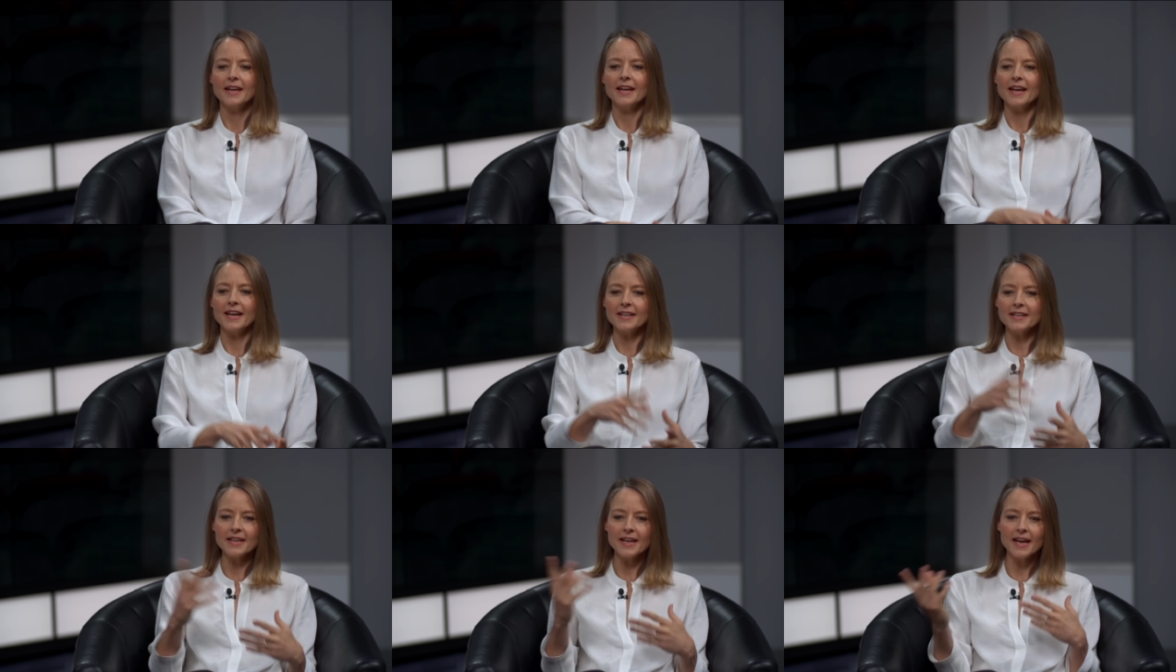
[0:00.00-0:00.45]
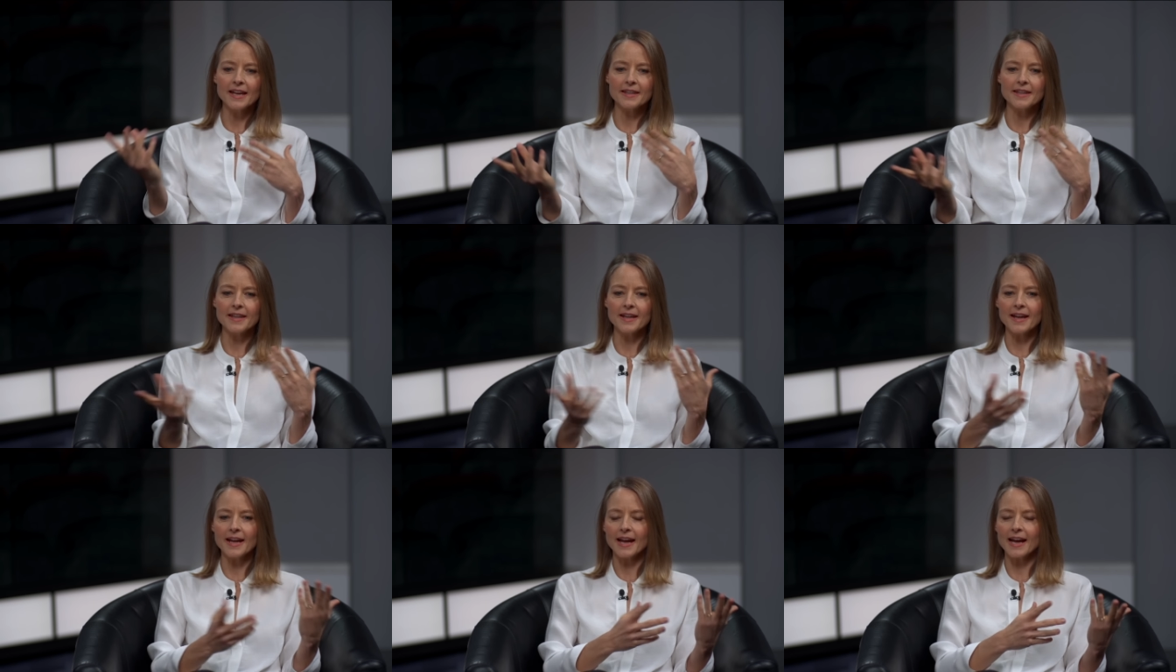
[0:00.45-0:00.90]
and
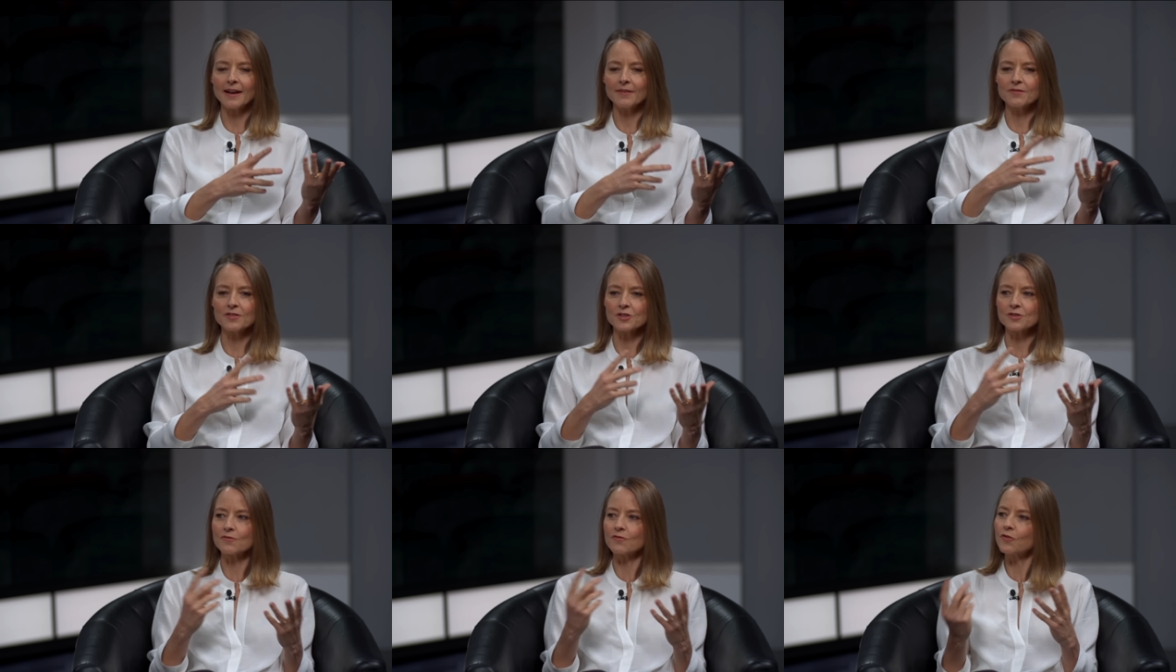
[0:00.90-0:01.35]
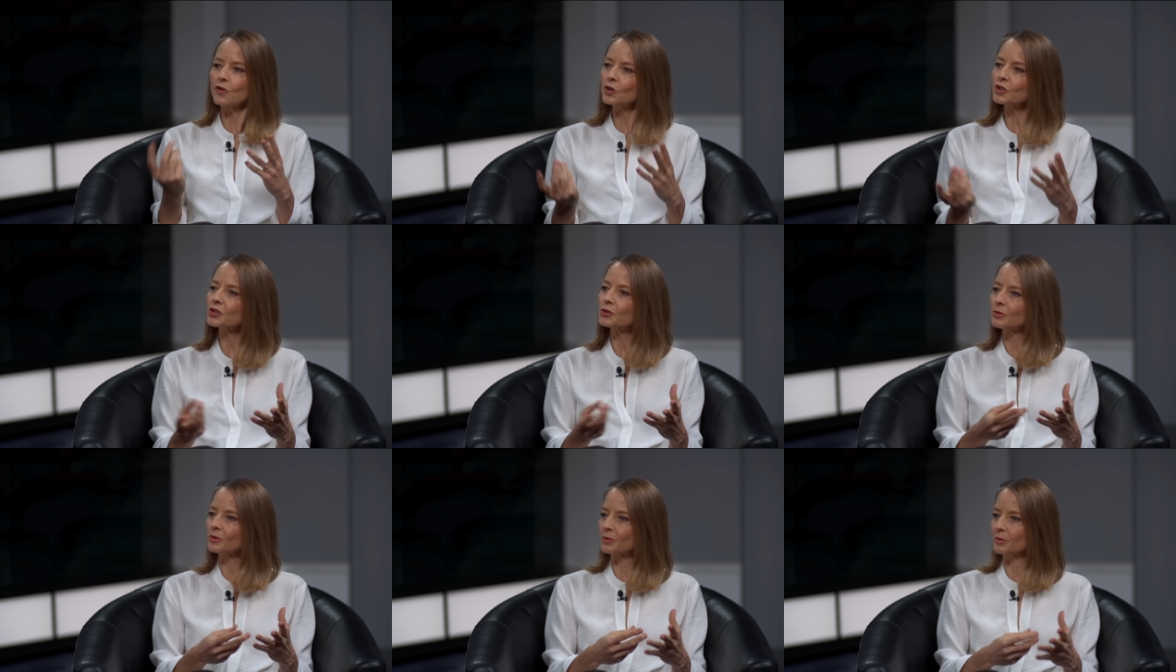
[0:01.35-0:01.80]
yet they have this
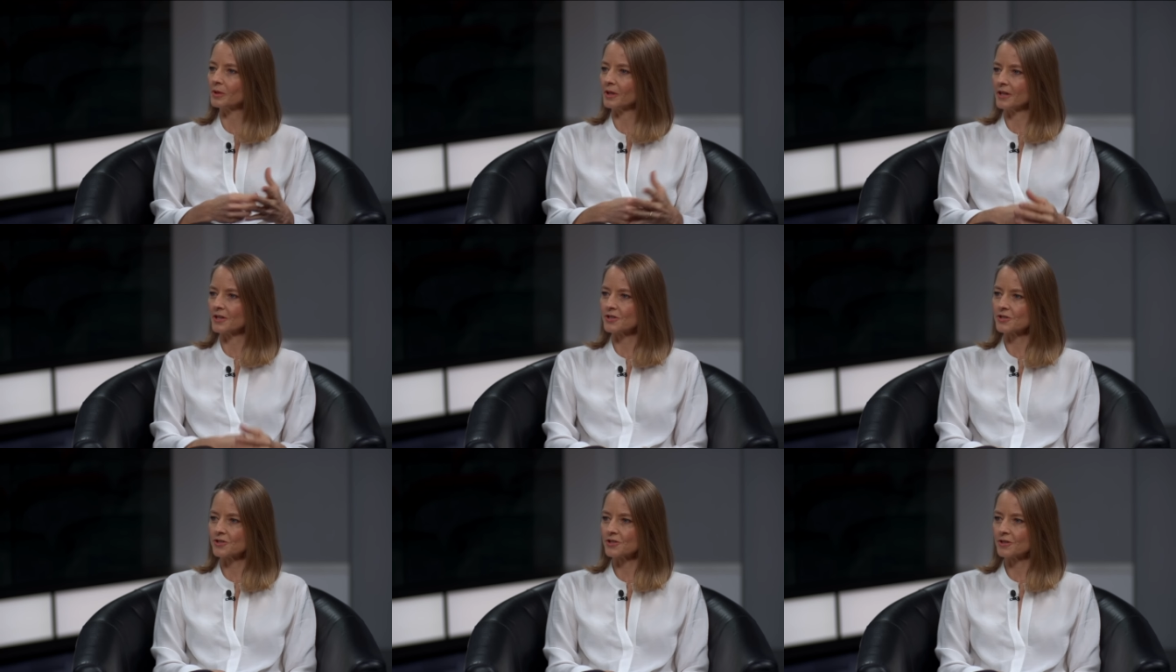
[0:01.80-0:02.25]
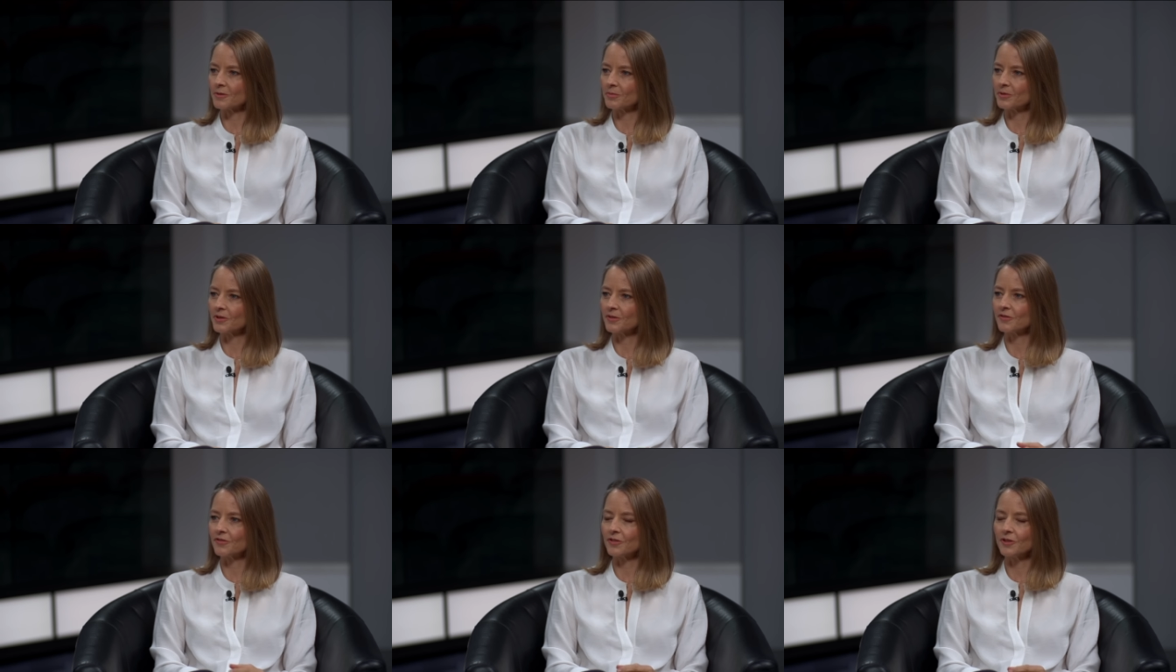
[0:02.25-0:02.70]
virtual relationship
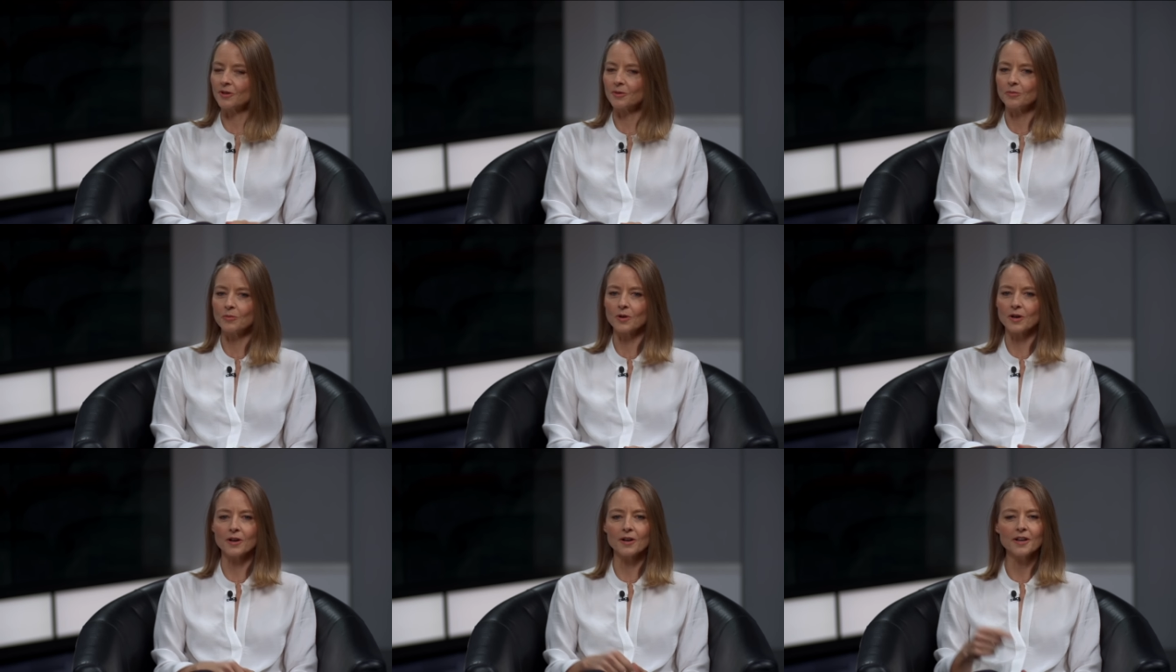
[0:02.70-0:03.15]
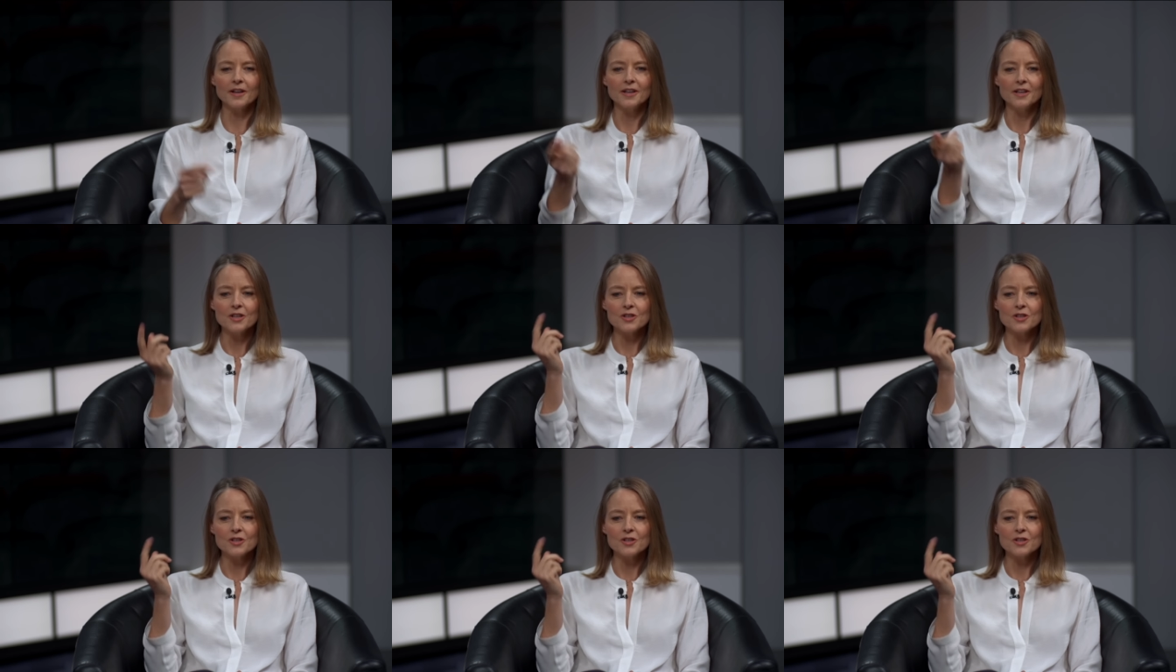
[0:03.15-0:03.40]
in the film where